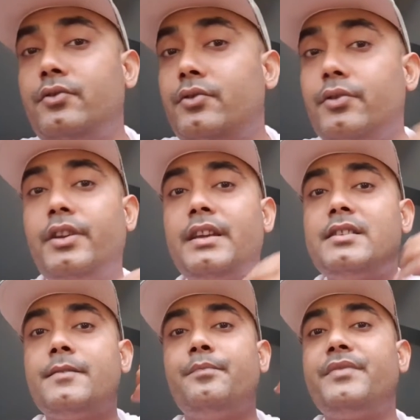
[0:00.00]
doing
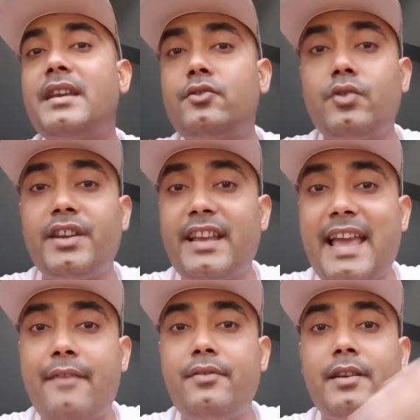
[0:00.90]
is they are joining
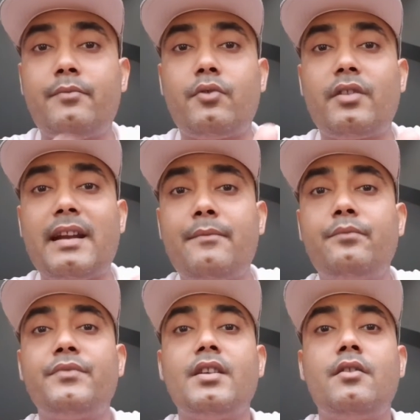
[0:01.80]
an affiliate
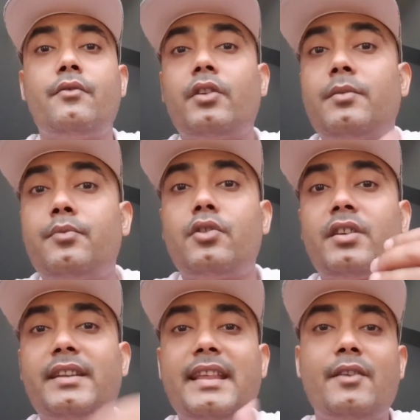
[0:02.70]
program for the
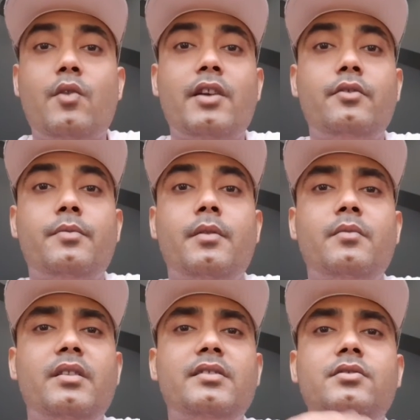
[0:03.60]
product they want to
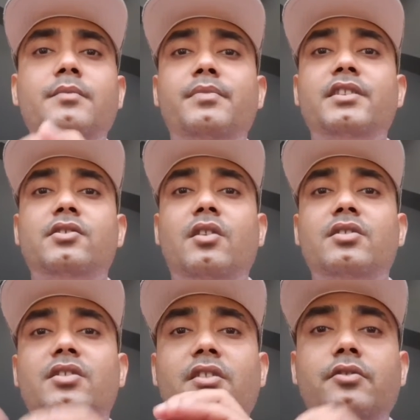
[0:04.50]
promote. They simply
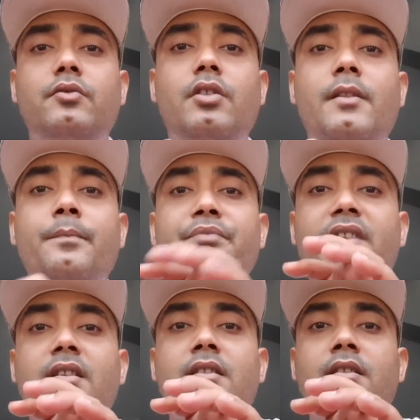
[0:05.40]
search on Google
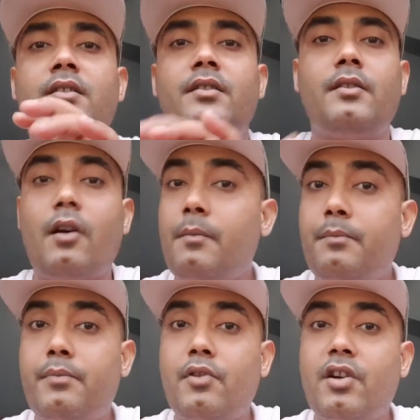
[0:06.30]

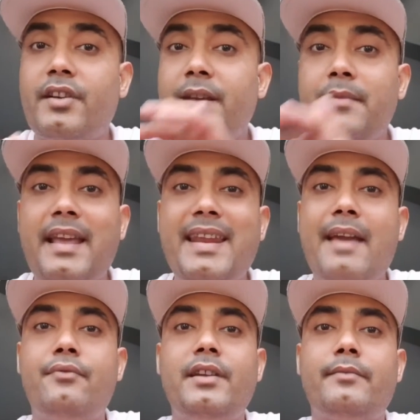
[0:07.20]
product name and
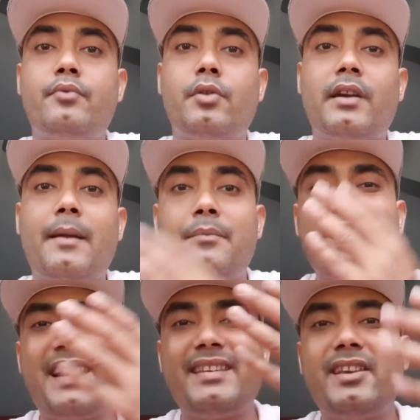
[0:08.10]
affiliate program,
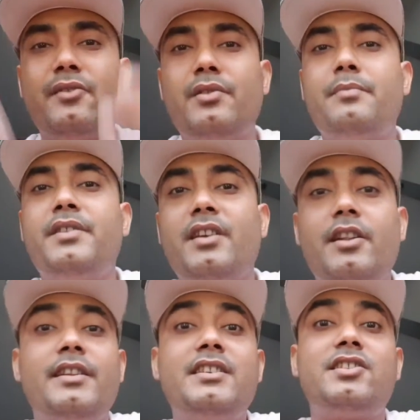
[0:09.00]
and there will be a
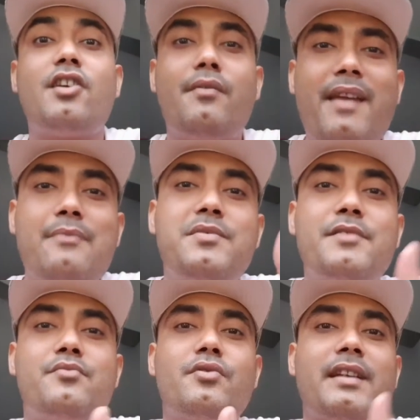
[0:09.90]
list of
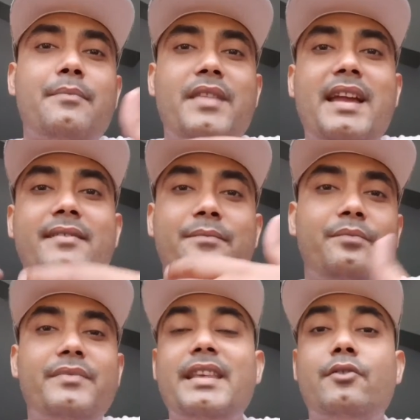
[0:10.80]
affiliate program that
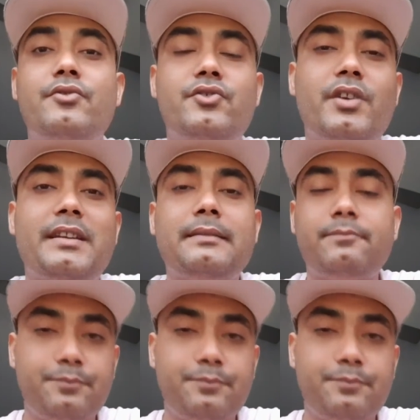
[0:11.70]
they could join.